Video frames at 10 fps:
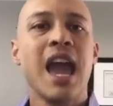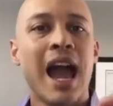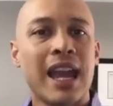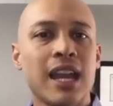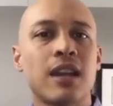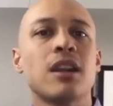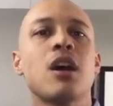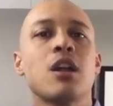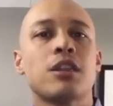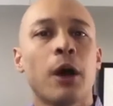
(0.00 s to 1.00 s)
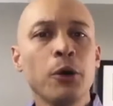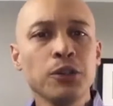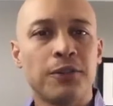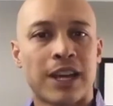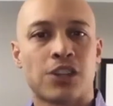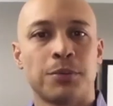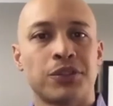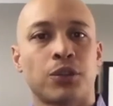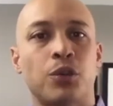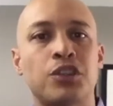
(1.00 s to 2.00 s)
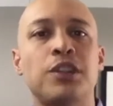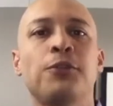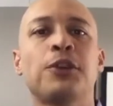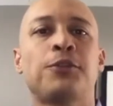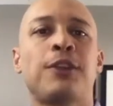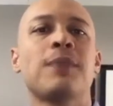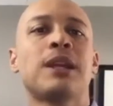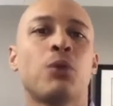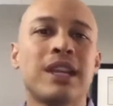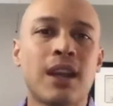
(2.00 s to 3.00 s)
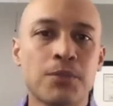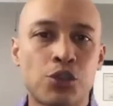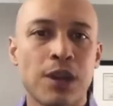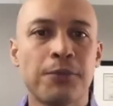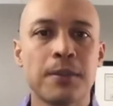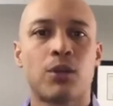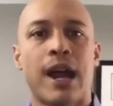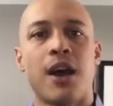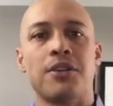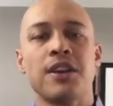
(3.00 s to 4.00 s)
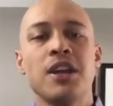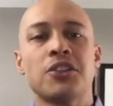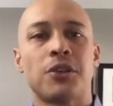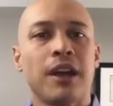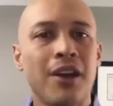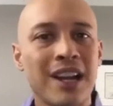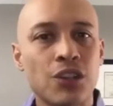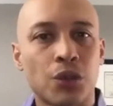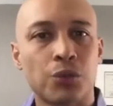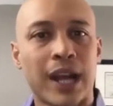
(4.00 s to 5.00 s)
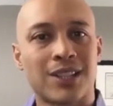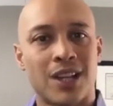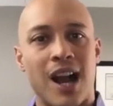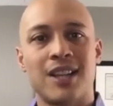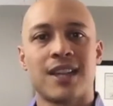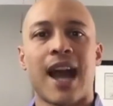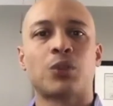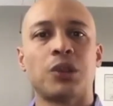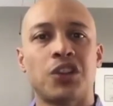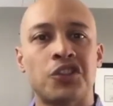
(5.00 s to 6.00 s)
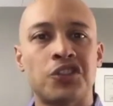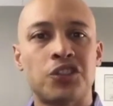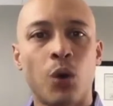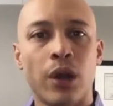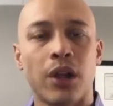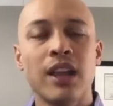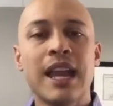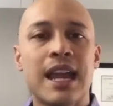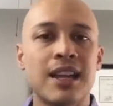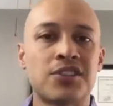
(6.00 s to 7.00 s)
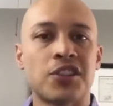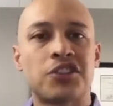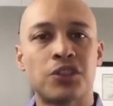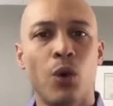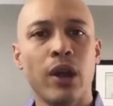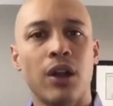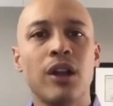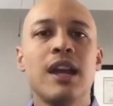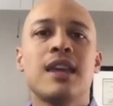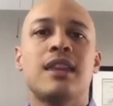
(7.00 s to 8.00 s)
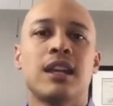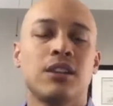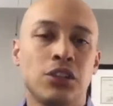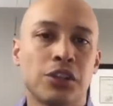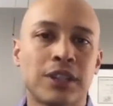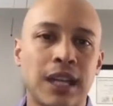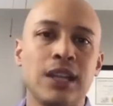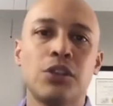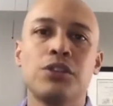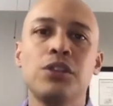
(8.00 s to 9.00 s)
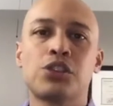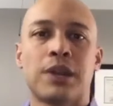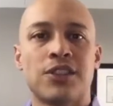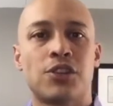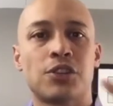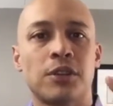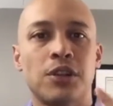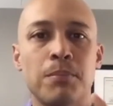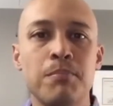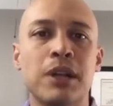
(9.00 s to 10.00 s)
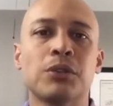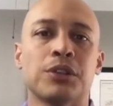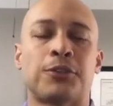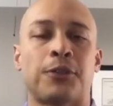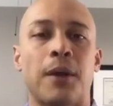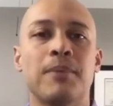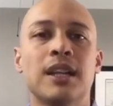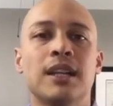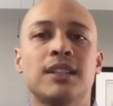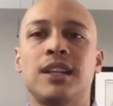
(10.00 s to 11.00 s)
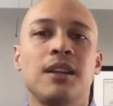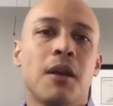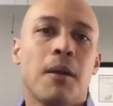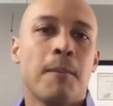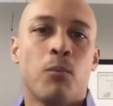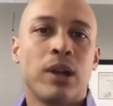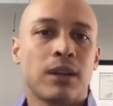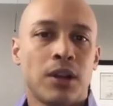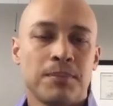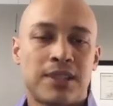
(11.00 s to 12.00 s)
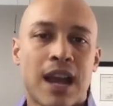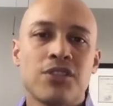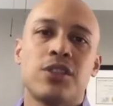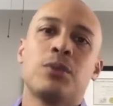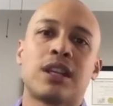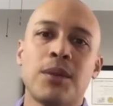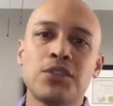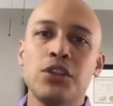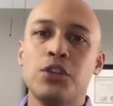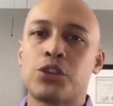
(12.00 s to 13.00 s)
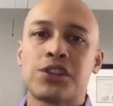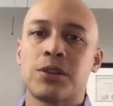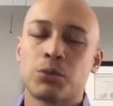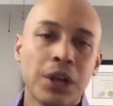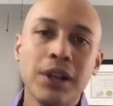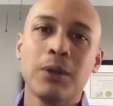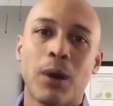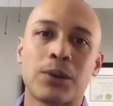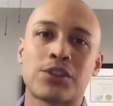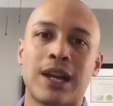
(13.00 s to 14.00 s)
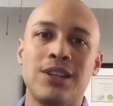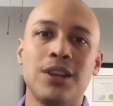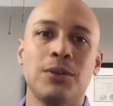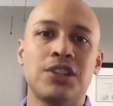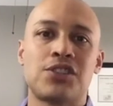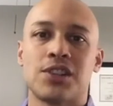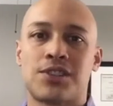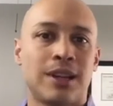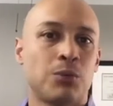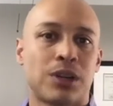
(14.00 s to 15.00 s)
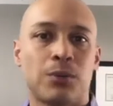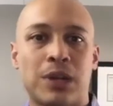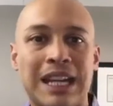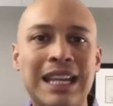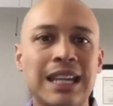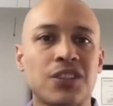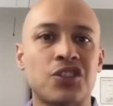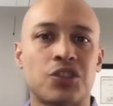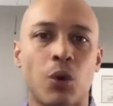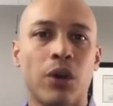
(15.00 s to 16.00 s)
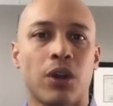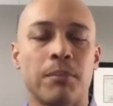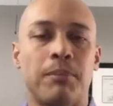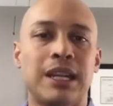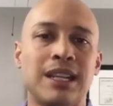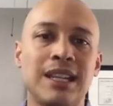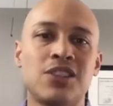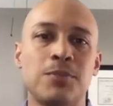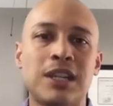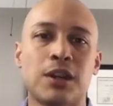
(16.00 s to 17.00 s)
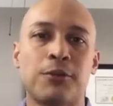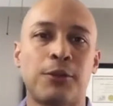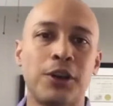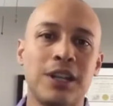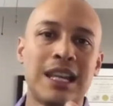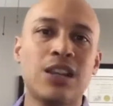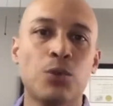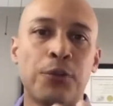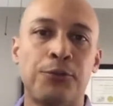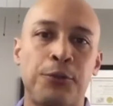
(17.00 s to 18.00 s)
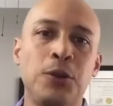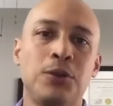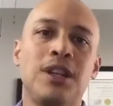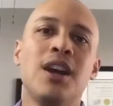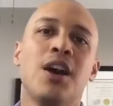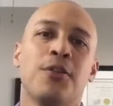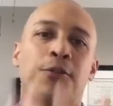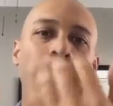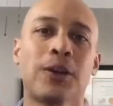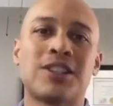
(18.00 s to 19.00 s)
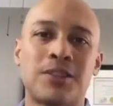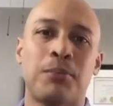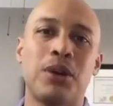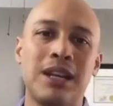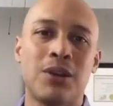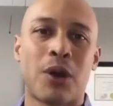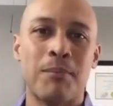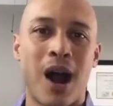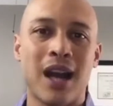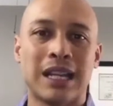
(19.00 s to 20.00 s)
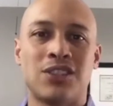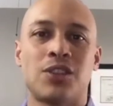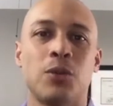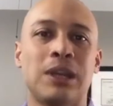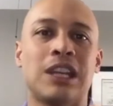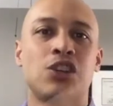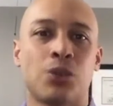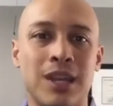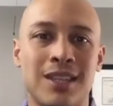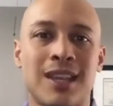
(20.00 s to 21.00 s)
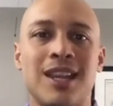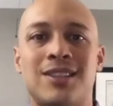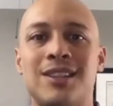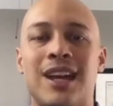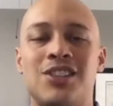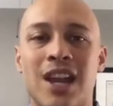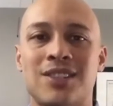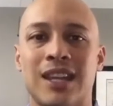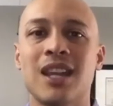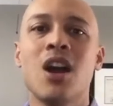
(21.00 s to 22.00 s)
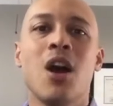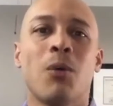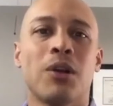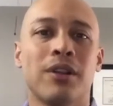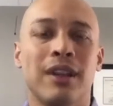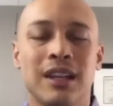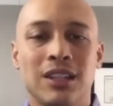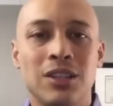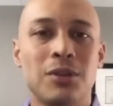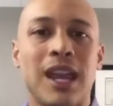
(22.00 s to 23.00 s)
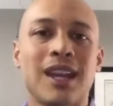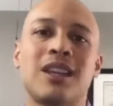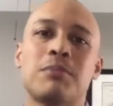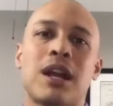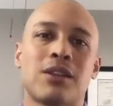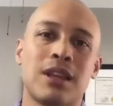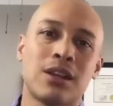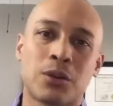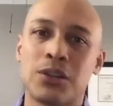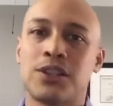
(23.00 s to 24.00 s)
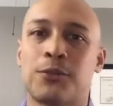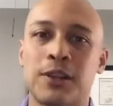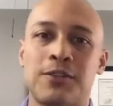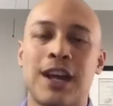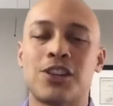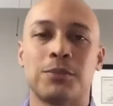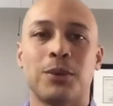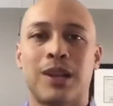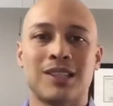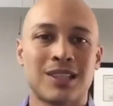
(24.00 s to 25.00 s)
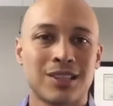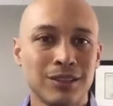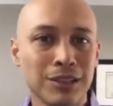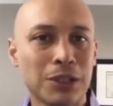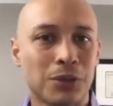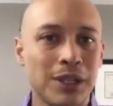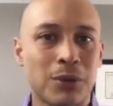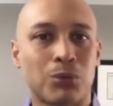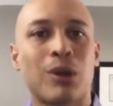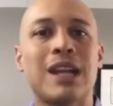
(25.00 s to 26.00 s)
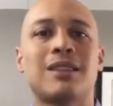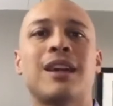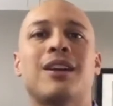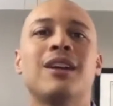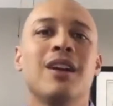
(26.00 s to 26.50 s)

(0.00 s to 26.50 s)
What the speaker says: And those vegetables, the cruciferous family, well, they come straight from the ground. So they are in direct contact with the soil. And it's the soil that you're getting your nutrients, your minerals from. See, what it comes down to when it comes to nutrition, really what we're trying to do is just, we're eating soil, but it needs to be converted into a food for us to put it in our body so that we can enjoy the taste and digest it. Well, you can't get better than a cruciferous vegetable, because it's literally right there